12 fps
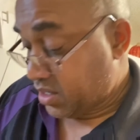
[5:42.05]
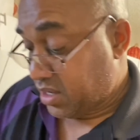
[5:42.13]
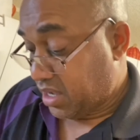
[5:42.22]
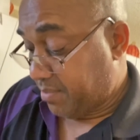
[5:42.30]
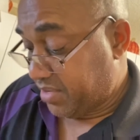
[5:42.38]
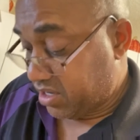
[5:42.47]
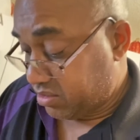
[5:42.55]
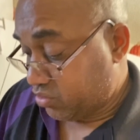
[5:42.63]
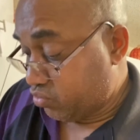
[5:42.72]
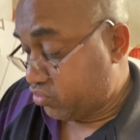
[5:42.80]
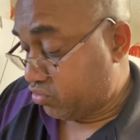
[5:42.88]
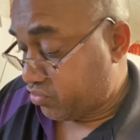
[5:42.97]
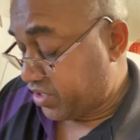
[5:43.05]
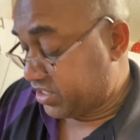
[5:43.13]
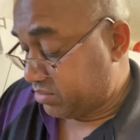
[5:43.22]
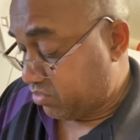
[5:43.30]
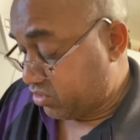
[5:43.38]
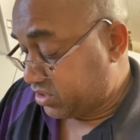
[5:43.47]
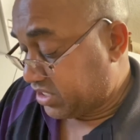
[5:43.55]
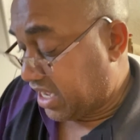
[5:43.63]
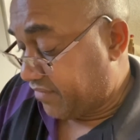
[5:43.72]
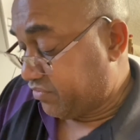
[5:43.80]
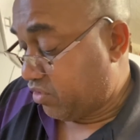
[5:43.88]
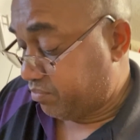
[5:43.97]
I'm not too crazy about
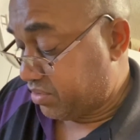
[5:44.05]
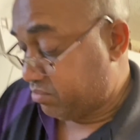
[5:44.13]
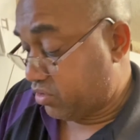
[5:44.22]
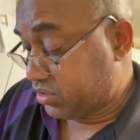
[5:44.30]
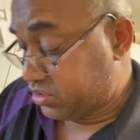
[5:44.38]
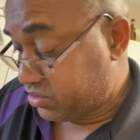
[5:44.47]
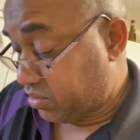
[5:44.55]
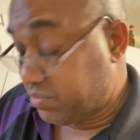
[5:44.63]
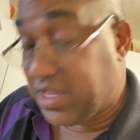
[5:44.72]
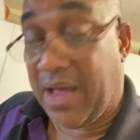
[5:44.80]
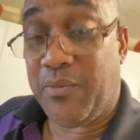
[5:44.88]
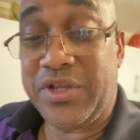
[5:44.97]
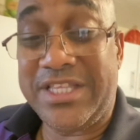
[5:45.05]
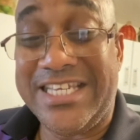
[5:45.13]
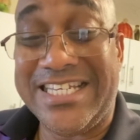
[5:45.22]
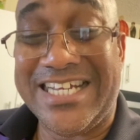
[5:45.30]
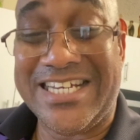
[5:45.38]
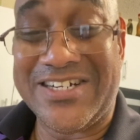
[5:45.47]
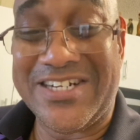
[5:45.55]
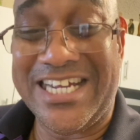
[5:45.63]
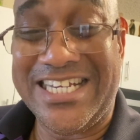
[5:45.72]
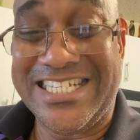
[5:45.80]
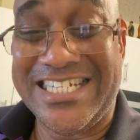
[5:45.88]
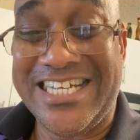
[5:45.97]
soft dumpling, but sometimes with teeth,
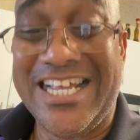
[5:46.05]
alright.